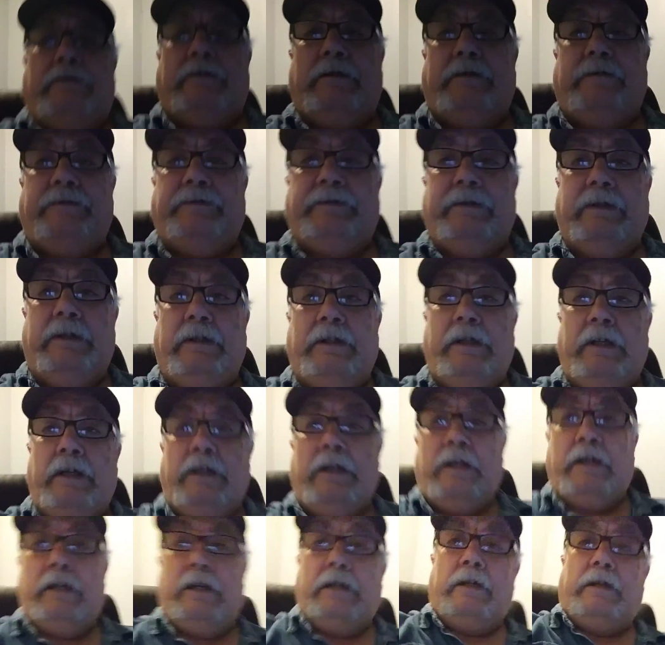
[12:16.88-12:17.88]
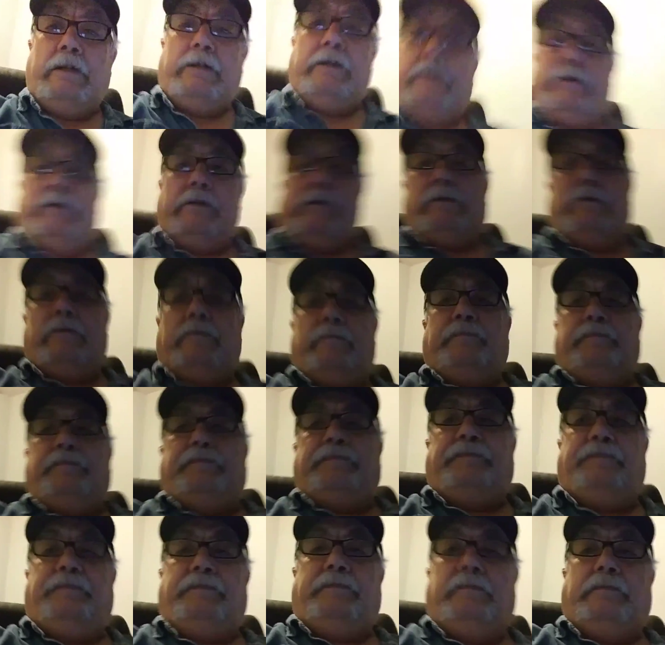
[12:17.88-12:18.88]
off. So,
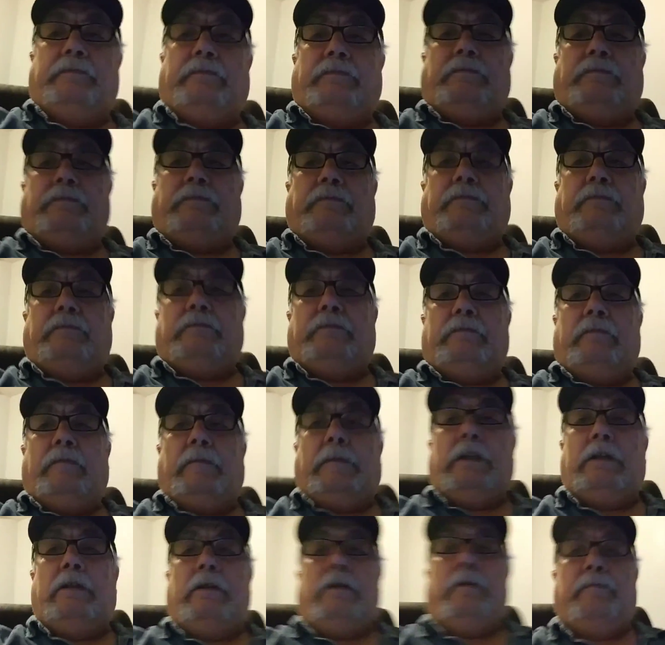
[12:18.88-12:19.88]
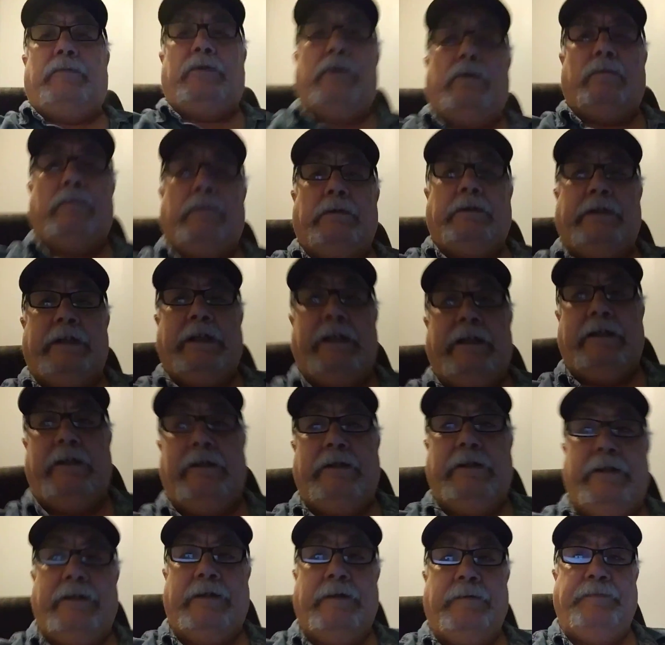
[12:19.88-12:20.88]
don't want that in
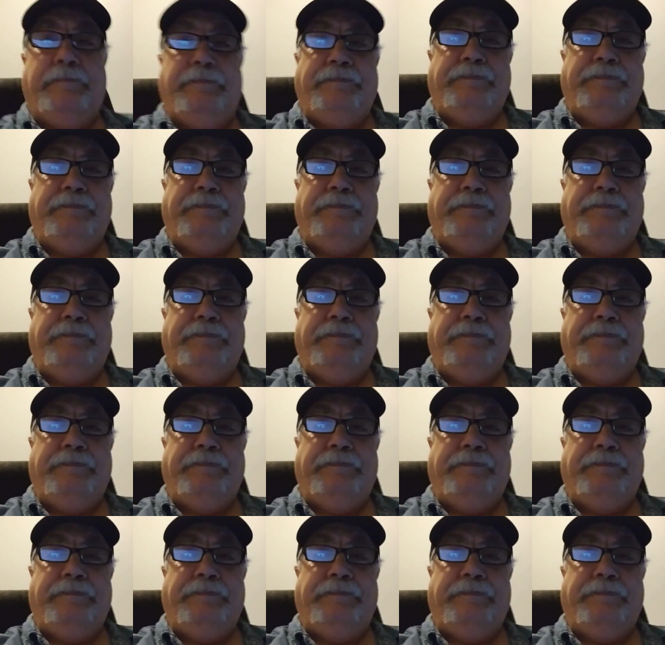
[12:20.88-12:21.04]
there.